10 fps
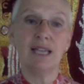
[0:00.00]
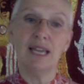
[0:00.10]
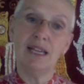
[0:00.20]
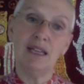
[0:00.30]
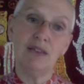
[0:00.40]

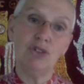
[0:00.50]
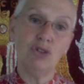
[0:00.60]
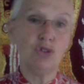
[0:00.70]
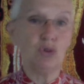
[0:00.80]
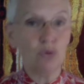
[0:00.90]
It gives you
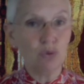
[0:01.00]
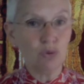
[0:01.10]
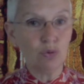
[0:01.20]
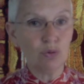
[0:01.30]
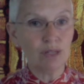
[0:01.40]

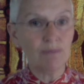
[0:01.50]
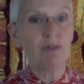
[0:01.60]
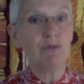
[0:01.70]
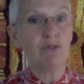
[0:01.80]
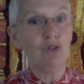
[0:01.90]
tools
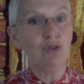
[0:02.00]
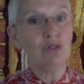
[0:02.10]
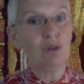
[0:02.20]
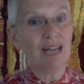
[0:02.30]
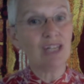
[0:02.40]
for you
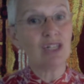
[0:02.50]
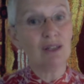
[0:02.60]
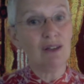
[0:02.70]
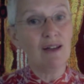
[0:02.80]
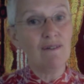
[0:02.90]
to
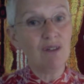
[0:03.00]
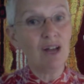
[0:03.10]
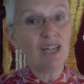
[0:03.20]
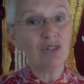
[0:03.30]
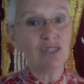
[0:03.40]
actually
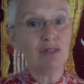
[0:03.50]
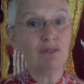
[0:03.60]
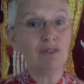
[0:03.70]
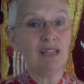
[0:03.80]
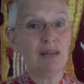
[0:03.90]
find yourself
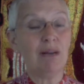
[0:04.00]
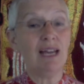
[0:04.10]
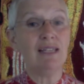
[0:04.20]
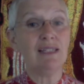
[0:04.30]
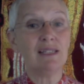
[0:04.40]
in that
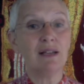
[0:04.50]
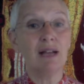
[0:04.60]
place.